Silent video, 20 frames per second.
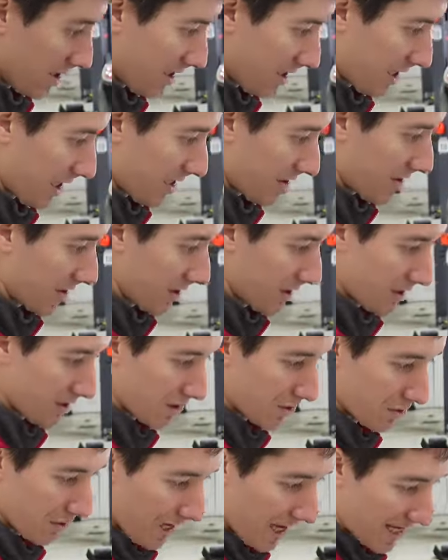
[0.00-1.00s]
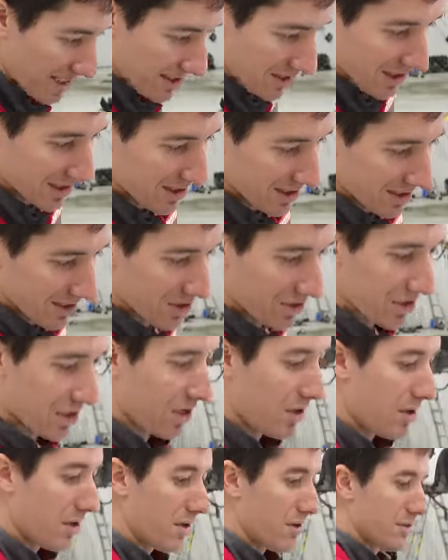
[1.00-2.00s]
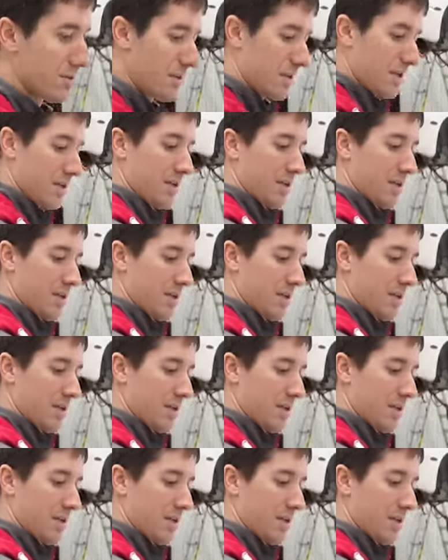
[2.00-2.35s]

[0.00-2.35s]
Got the new gaskets installed.